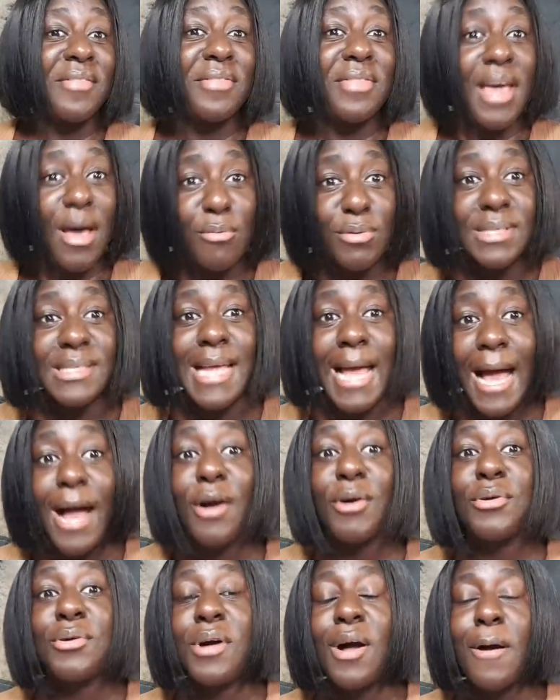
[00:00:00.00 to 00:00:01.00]
That was
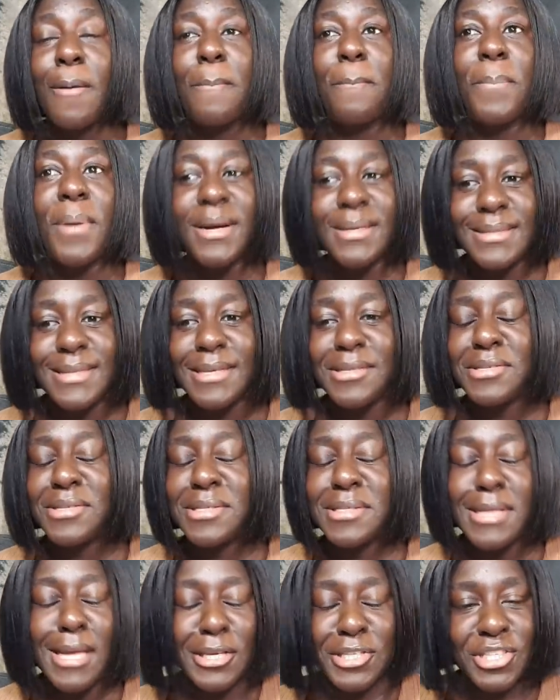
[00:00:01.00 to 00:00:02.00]
how abundance
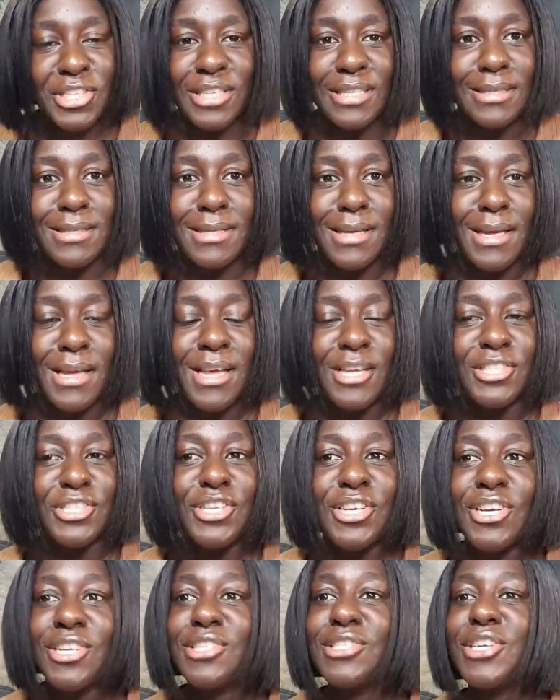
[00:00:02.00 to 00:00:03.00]
session
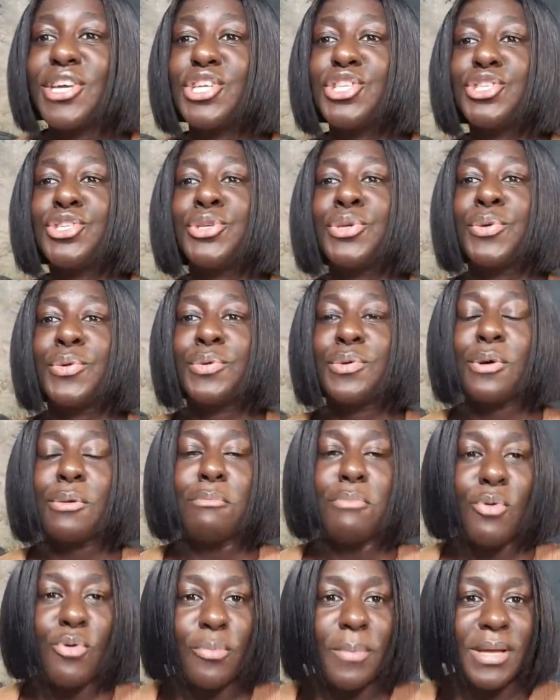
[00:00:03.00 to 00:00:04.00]
turned into a
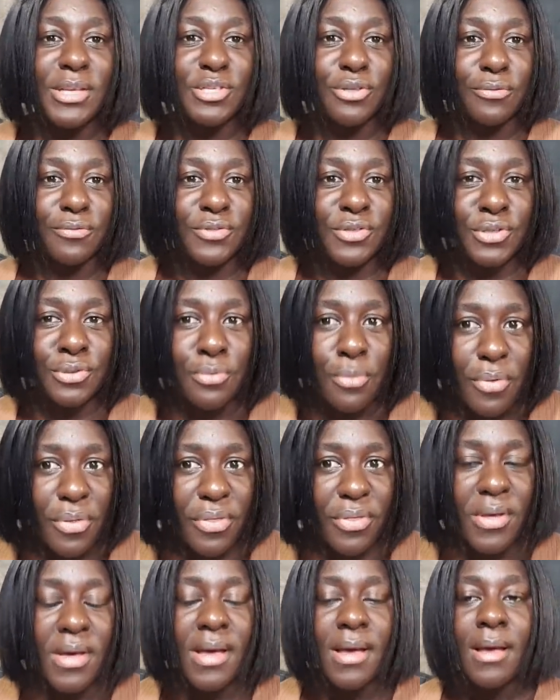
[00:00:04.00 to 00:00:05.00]
moment of
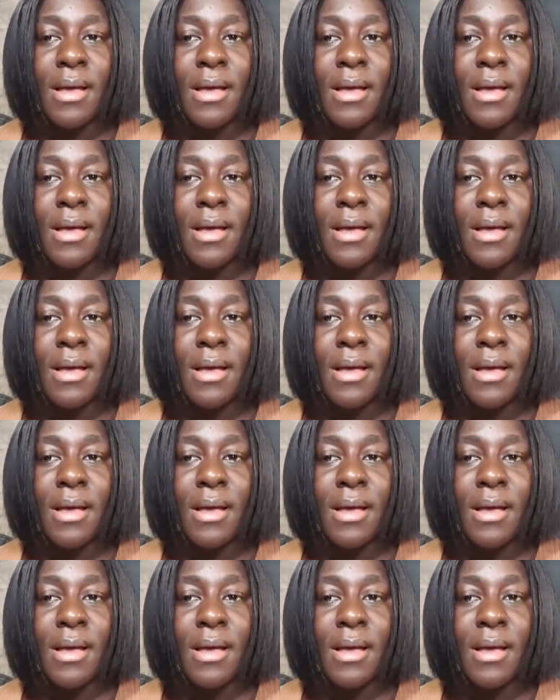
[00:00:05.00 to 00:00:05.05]
truth,